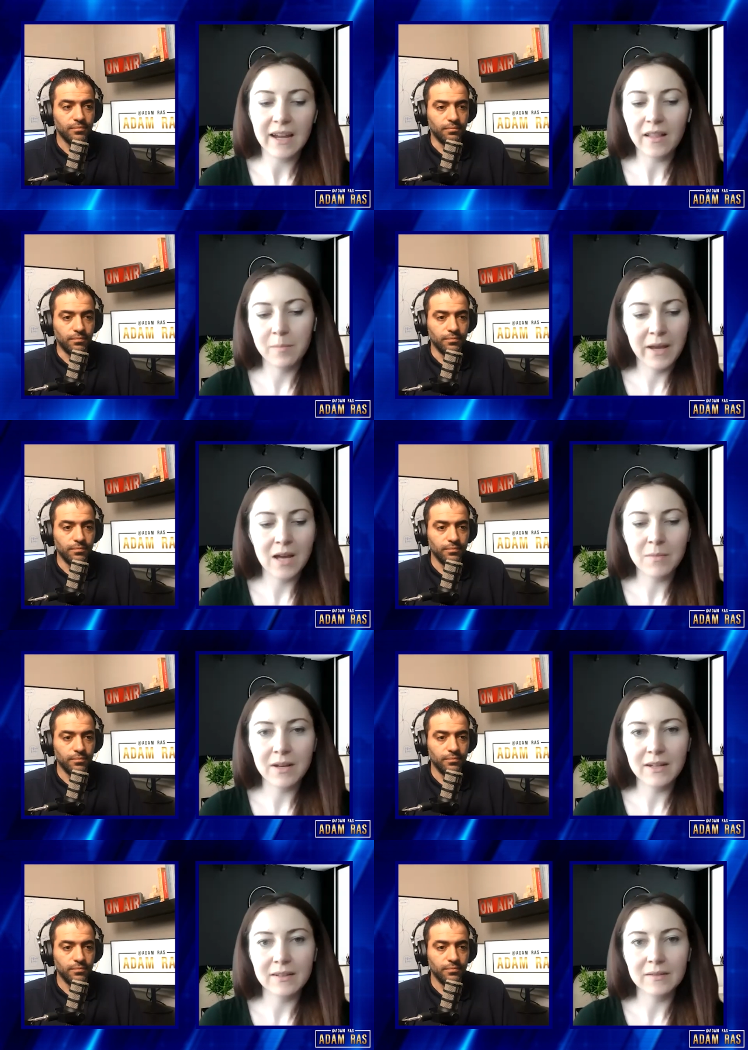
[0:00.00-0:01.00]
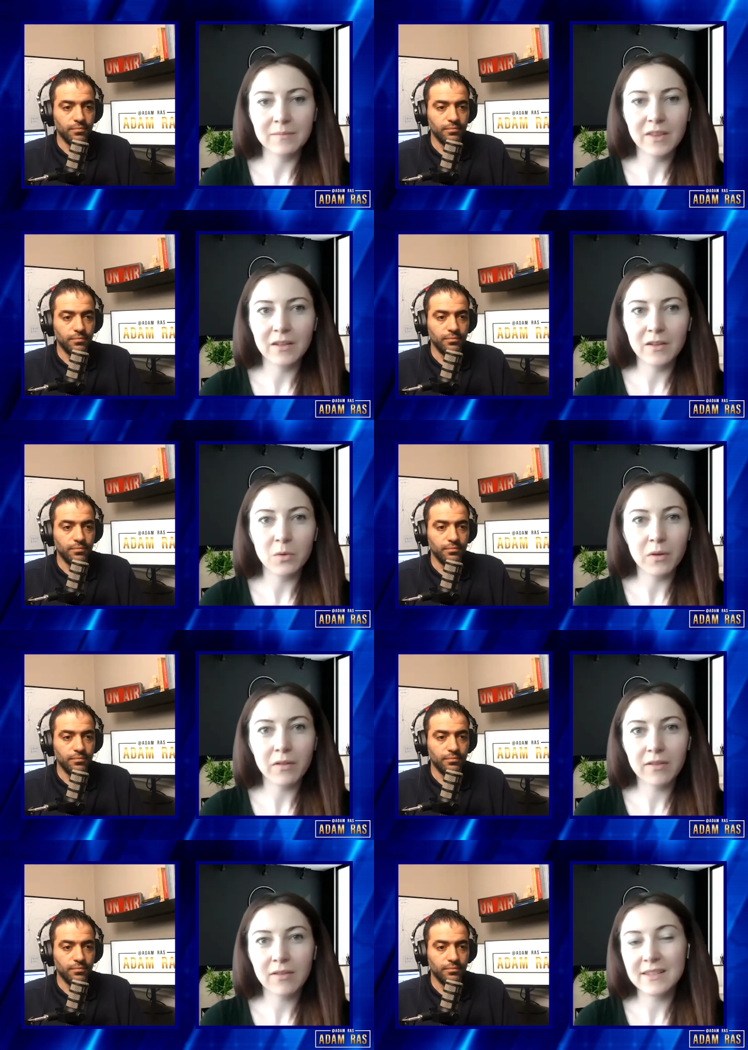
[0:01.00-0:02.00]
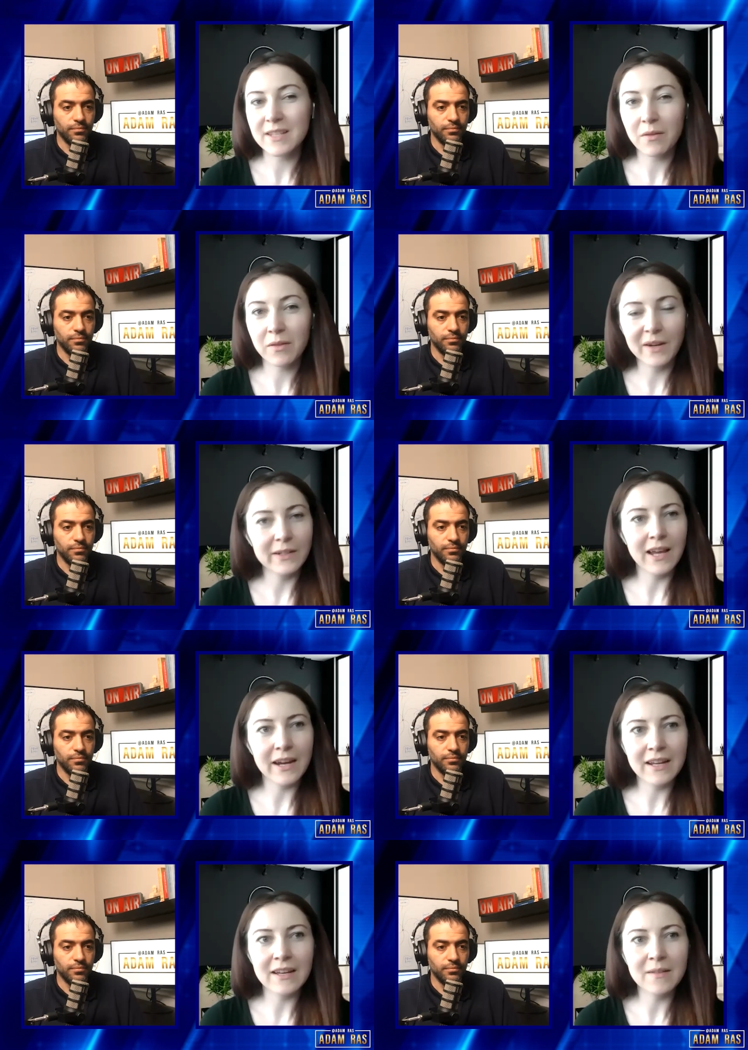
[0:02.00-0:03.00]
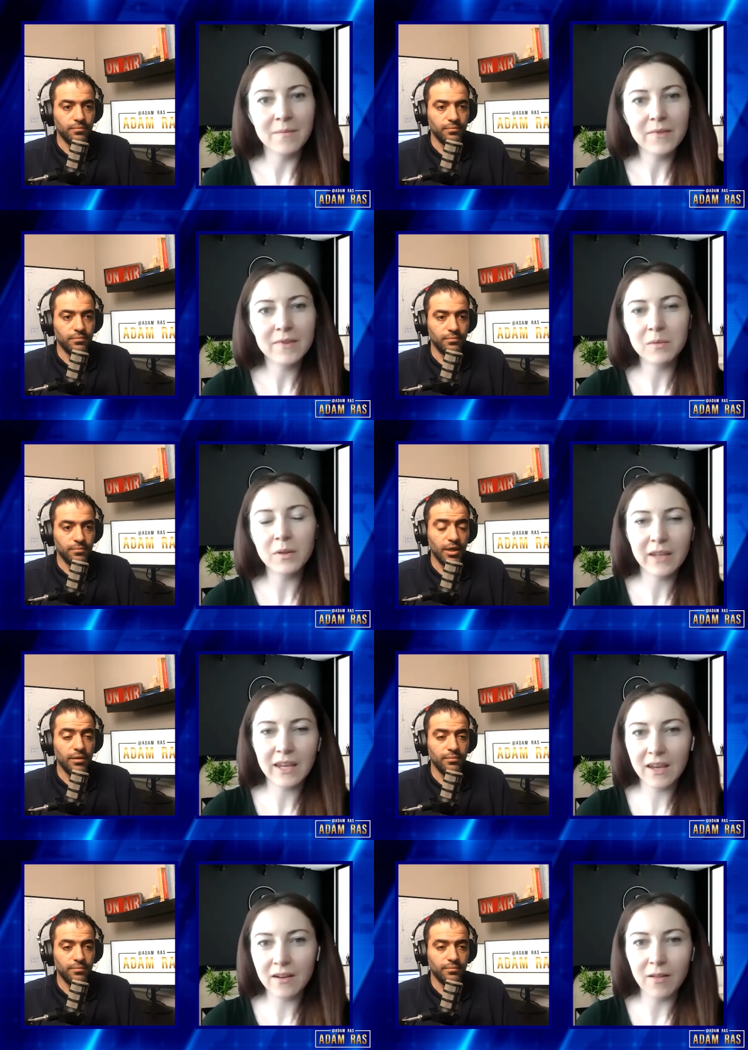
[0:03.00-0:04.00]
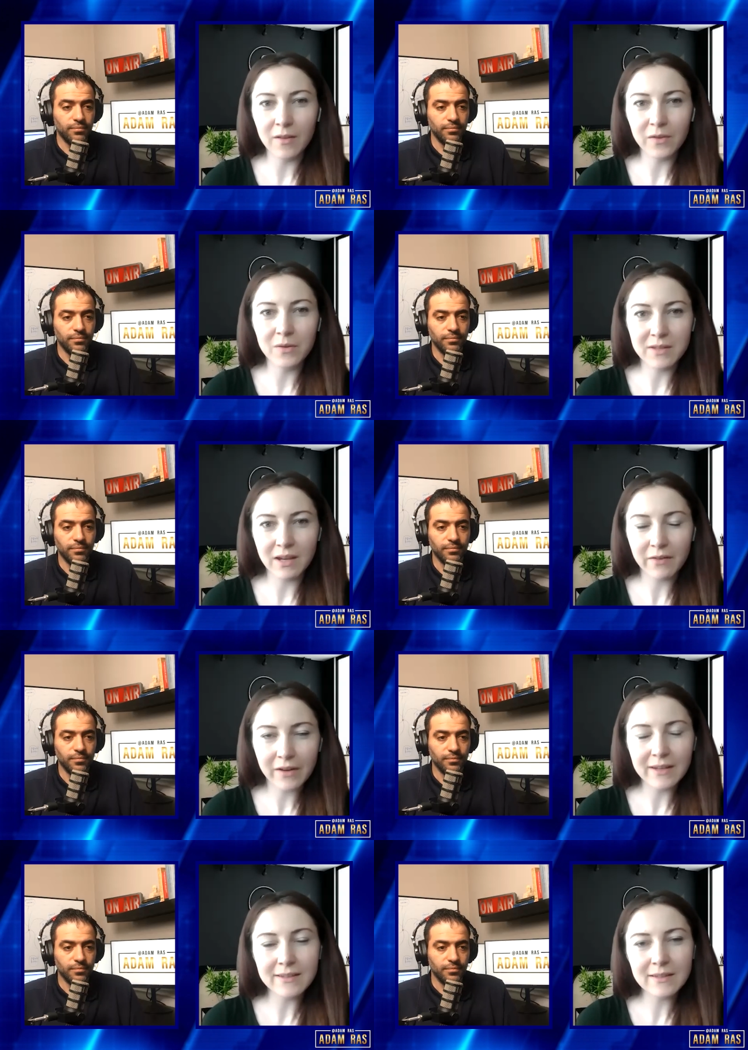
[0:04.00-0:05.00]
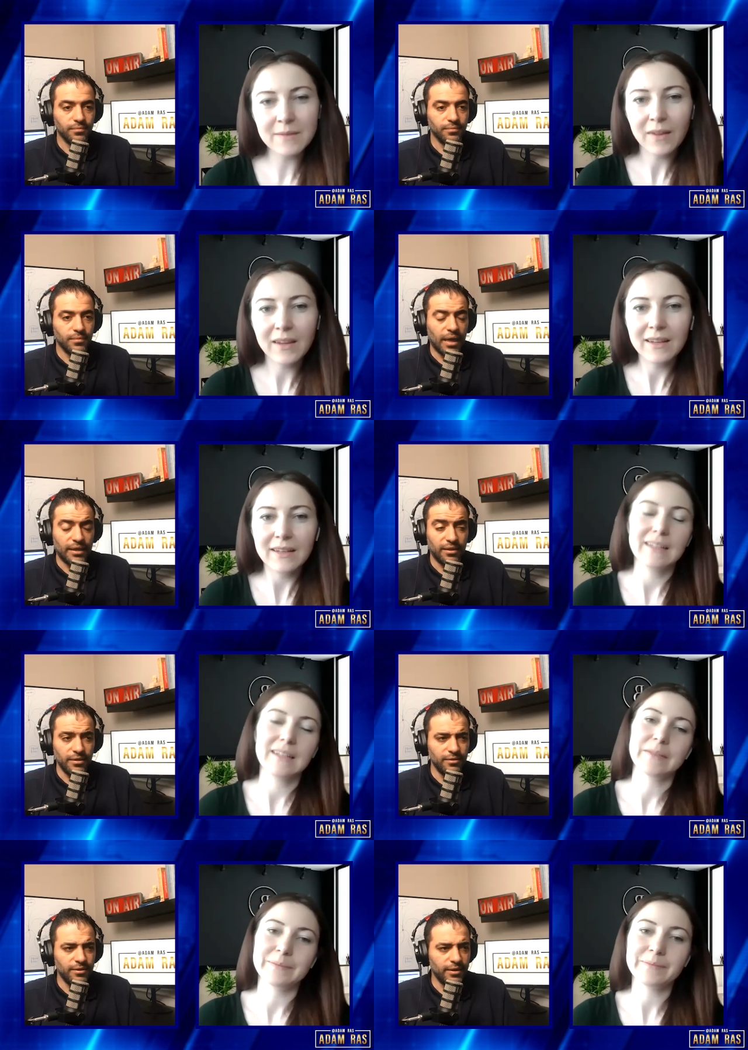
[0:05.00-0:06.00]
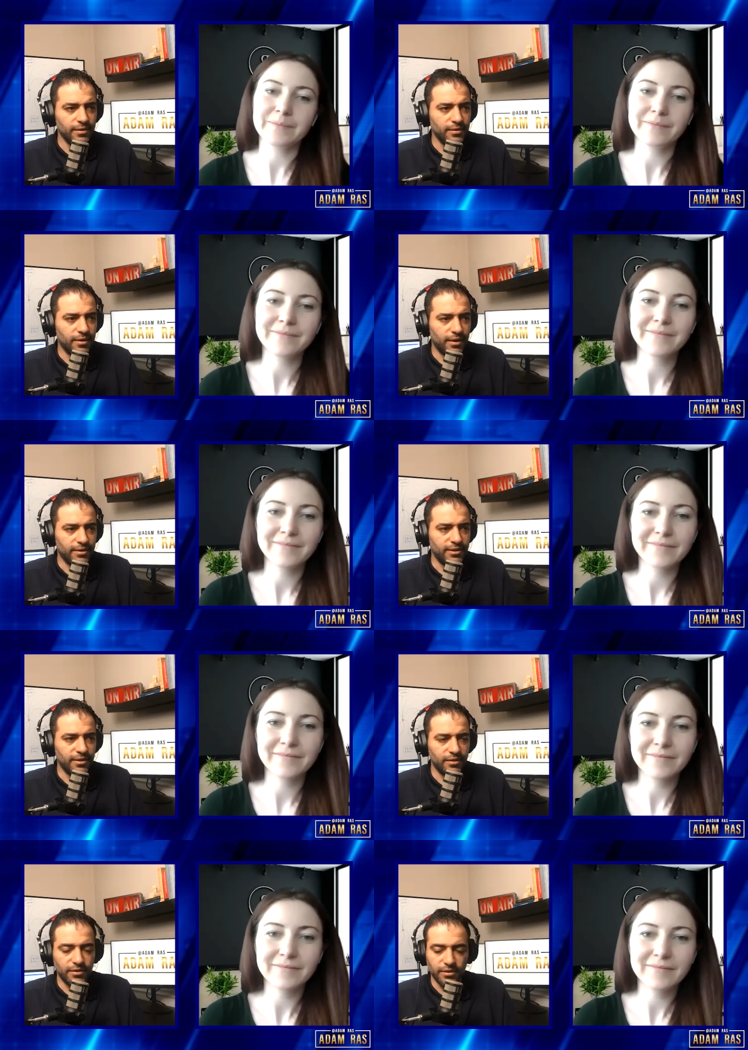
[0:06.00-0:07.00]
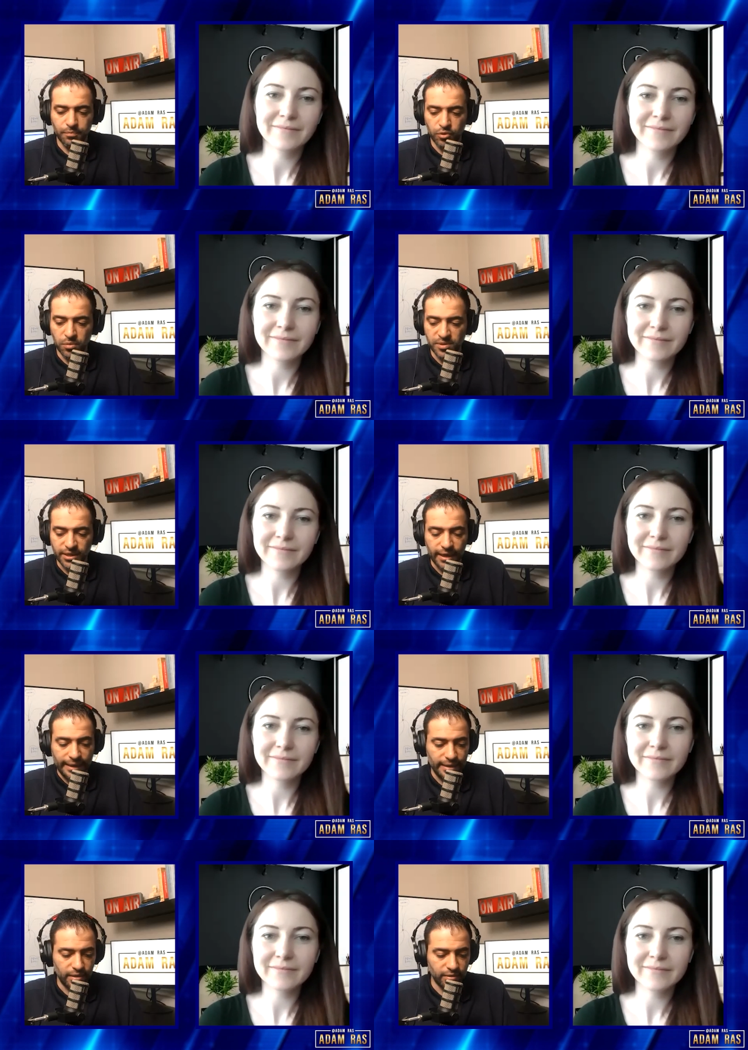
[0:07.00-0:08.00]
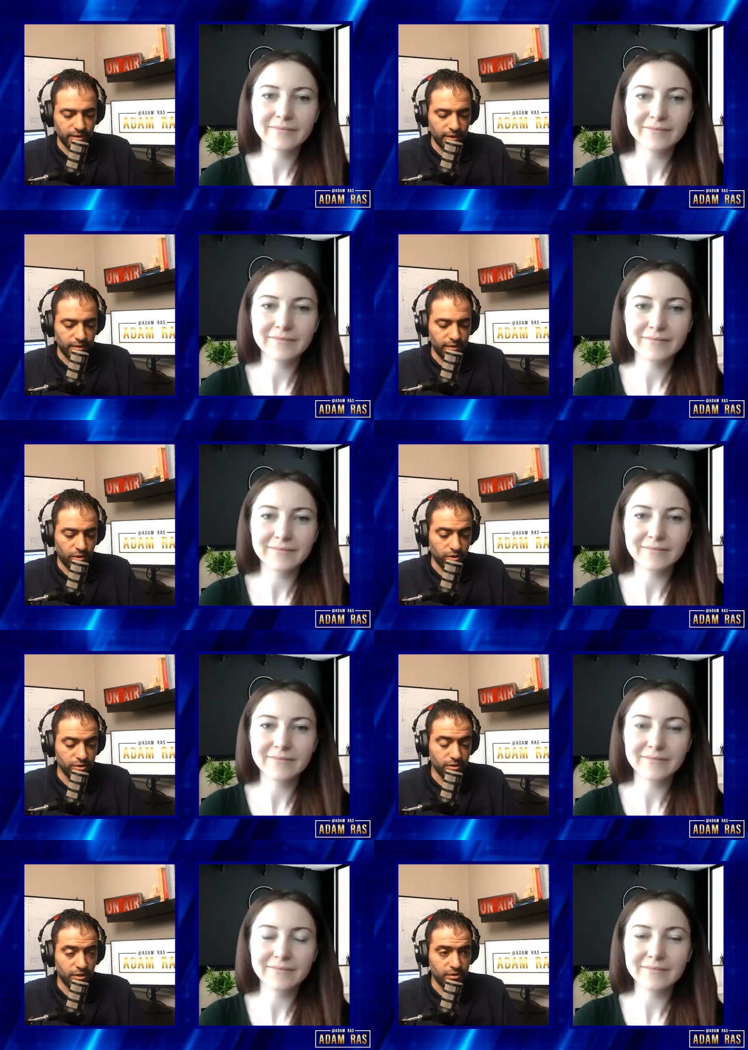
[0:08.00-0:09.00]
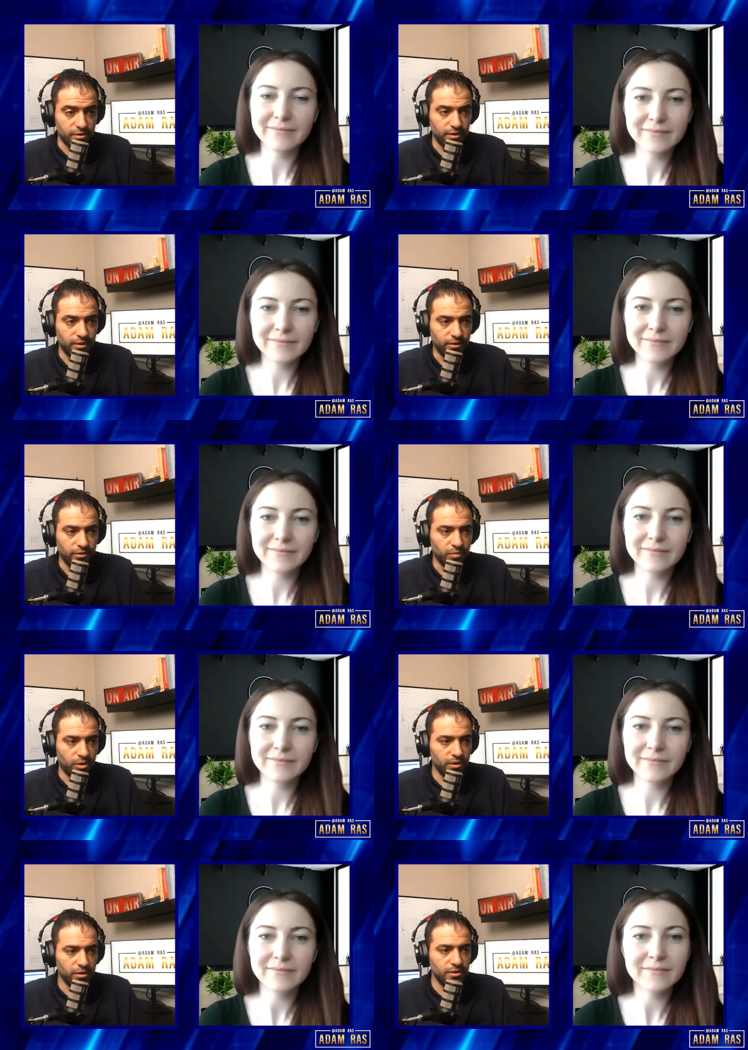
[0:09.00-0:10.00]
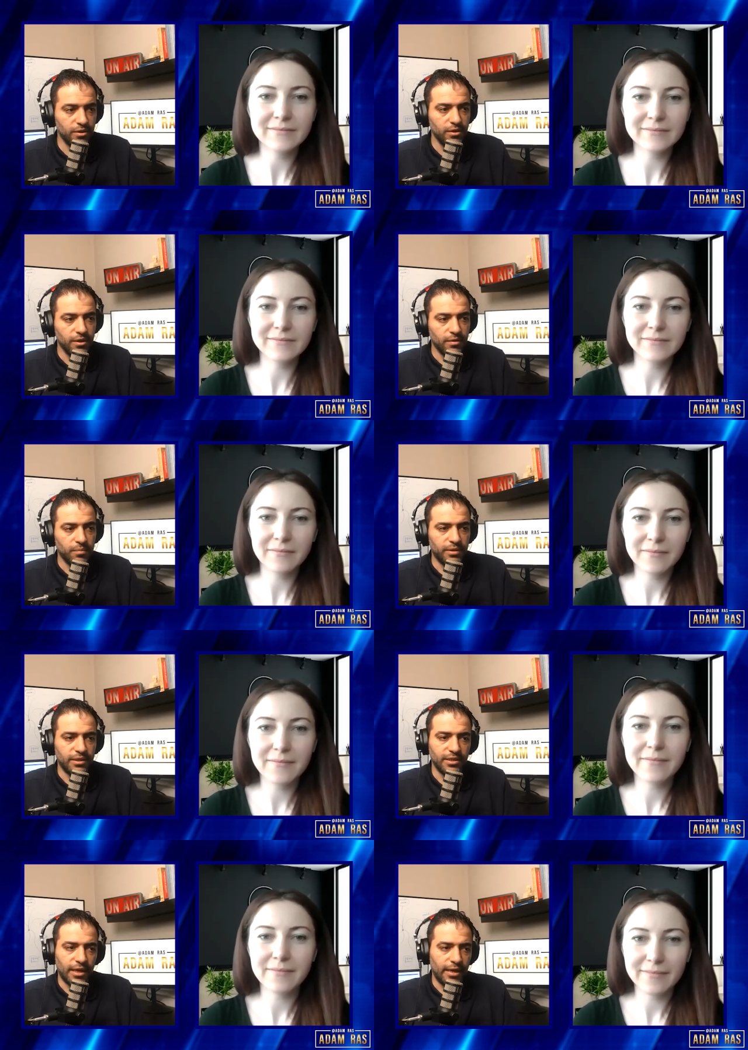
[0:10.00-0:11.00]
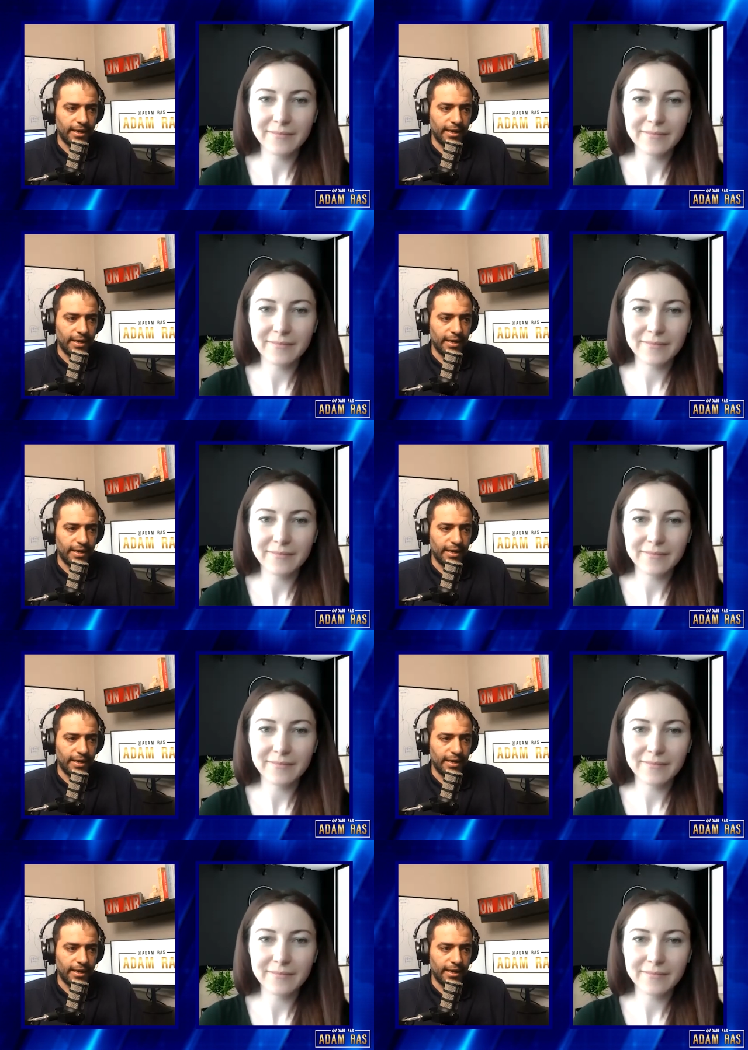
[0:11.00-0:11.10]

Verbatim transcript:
Speaker 1: Alabama, the North and South Carolina. So we're looking yeah. in all of those areas.
Speaker 2: Atlanta um, and uh, I think is, a promising Atlanta and Austin is uh, good markets. But the,